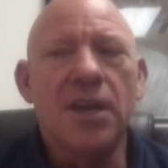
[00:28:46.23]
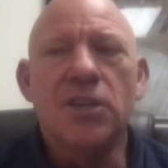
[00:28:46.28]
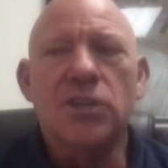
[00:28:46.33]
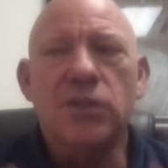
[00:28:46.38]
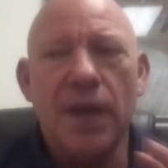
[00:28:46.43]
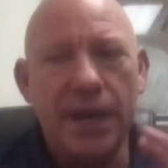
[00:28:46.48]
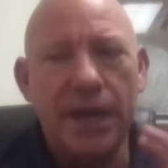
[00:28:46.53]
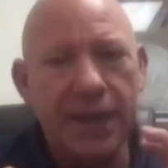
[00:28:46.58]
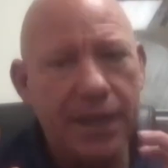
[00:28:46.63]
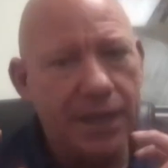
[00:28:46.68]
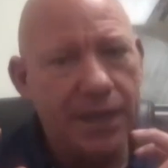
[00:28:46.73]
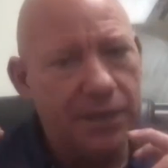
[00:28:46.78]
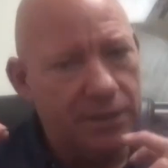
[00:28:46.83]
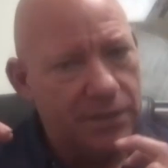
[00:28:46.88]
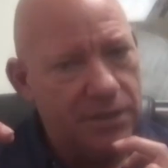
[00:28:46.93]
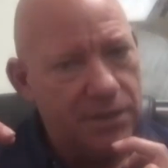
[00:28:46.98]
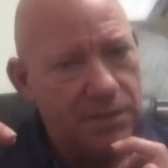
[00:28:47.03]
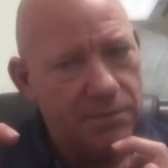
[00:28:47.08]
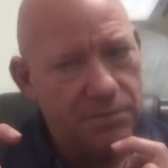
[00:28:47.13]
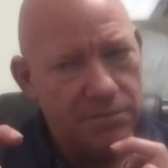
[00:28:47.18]
So I had to get
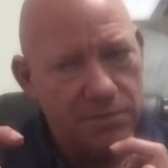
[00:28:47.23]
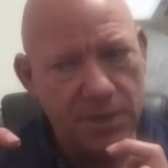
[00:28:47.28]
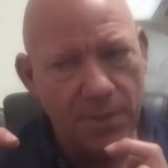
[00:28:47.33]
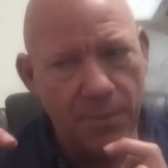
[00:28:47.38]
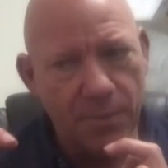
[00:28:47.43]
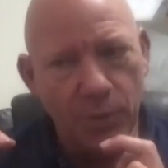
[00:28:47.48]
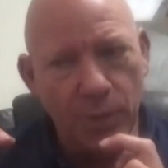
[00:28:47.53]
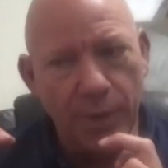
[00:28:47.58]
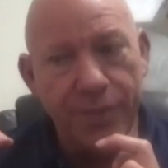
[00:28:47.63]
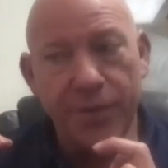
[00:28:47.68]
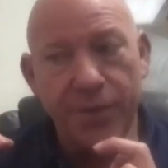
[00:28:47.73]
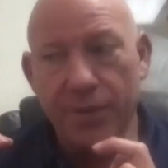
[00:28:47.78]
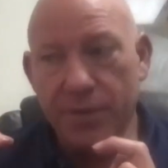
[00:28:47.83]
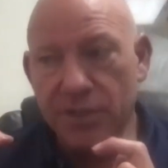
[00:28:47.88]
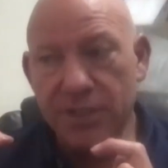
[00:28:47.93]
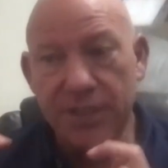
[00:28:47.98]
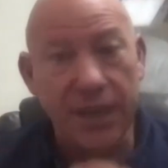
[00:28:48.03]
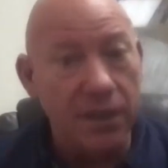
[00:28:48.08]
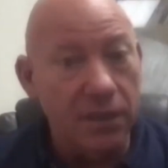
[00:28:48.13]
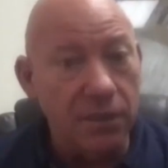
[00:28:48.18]
someone with
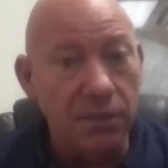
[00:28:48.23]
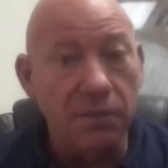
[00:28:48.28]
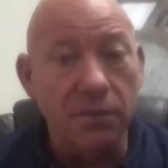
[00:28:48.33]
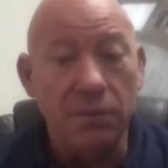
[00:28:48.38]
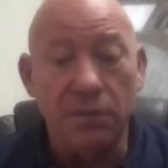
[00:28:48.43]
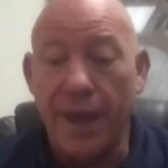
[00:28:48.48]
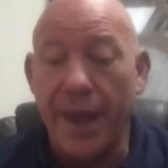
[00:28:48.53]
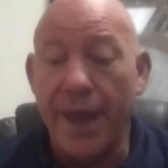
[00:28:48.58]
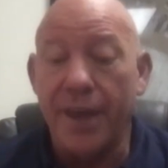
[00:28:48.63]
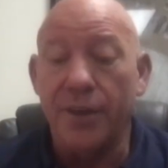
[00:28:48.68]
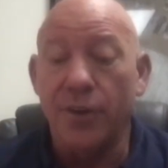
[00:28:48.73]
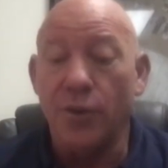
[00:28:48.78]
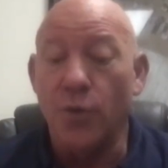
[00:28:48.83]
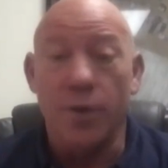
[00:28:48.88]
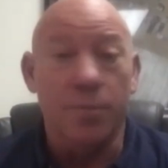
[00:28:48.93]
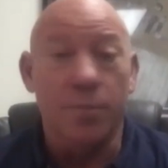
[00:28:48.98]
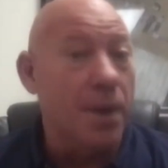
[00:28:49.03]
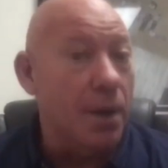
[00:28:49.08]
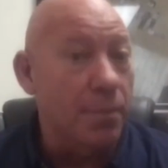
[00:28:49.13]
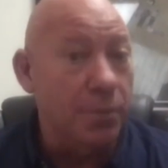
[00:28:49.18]
skill and who
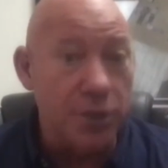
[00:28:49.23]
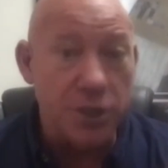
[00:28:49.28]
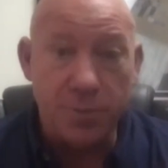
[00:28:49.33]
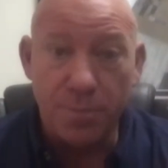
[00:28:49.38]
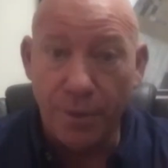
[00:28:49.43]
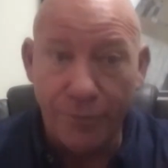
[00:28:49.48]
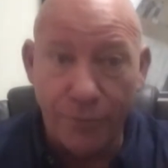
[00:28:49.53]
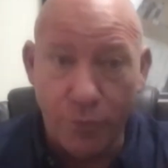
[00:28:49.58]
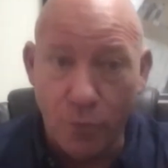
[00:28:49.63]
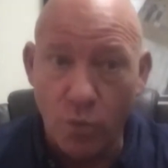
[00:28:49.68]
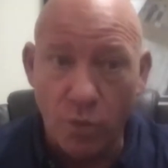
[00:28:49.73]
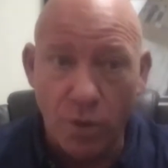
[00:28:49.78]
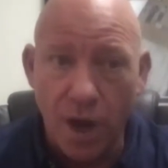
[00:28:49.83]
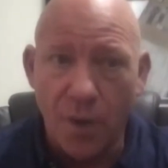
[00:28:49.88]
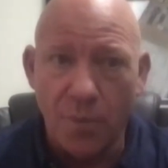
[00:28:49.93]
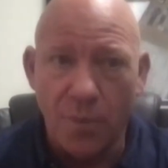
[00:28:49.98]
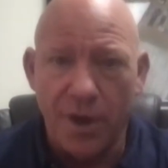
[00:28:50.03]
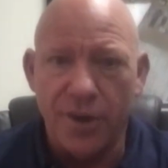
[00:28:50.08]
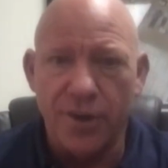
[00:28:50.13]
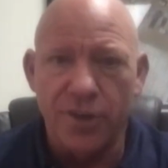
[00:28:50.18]
had published before. I
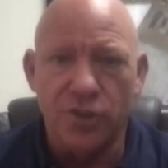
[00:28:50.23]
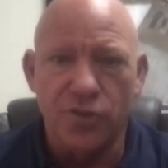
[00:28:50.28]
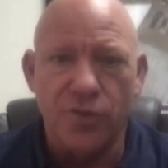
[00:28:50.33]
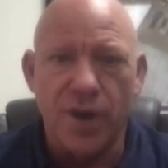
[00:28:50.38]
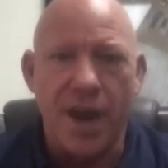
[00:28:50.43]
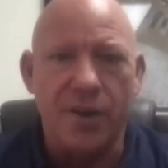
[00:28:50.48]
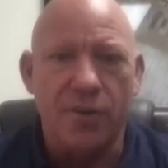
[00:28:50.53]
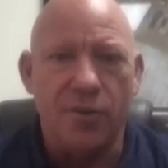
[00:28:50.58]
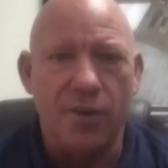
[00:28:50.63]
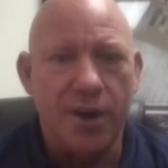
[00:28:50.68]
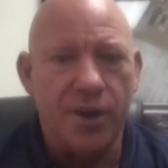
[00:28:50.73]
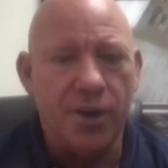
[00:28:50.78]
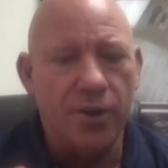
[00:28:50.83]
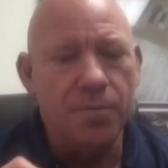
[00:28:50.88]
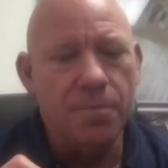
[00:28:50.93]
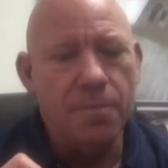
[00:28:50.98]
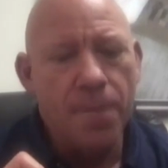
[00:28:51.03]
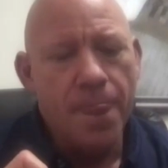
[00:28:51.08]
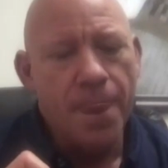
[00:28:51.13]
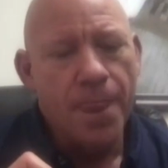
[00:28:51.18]
wanted a track record.